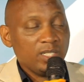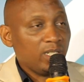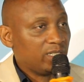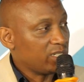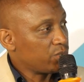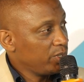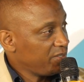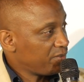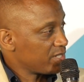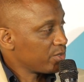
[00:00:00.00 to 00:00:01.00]
It gets
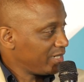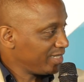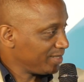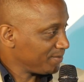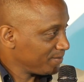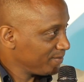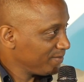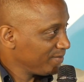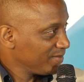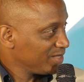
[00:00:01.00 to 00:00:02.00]
really frustrating
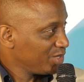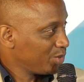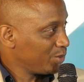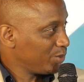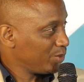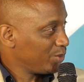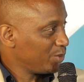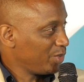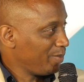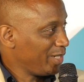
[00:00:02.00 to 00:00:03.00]
to
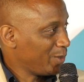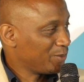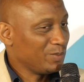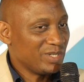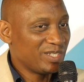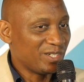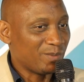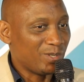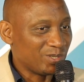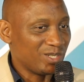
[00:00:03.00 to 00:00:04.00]
remain optimistic
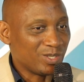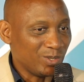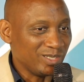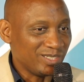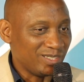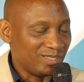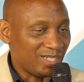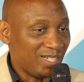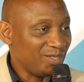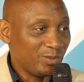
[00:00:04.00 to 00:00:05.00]
about this continent,
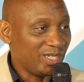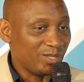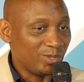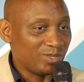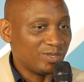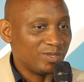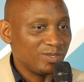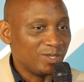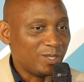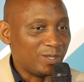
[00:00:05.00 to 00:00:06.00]
and we are not
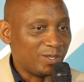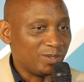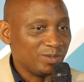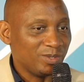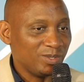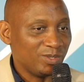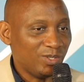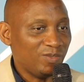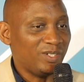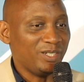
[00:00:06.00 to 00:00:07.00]

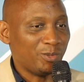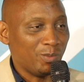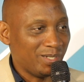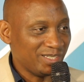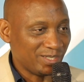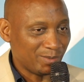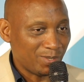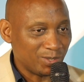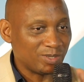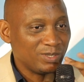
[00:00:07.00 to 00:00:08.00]
overly romantic
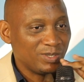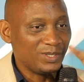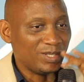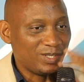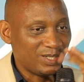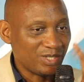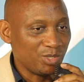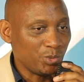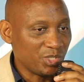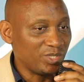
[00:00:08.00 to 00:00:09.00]
about the
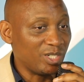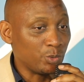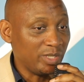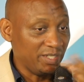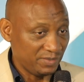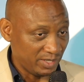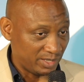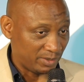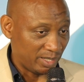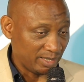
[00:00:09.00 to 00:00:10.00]
situation that we live
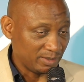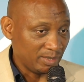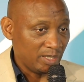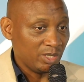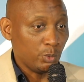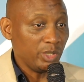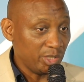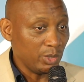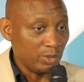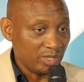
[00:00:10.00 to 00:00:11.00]
in, right? We
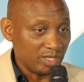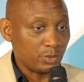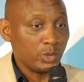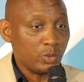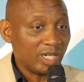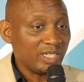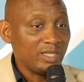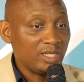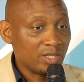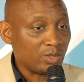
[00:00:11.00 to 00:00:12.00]
know this, we work
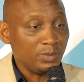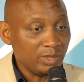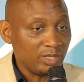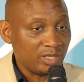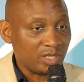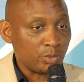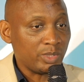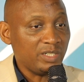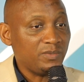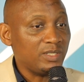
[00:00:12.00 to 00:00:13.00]
in these communities, we
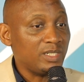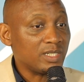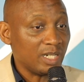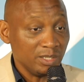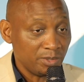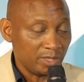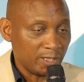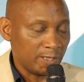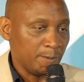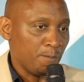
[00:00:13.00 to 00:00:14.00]
live in these
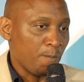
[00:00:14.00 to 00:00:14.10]
countries.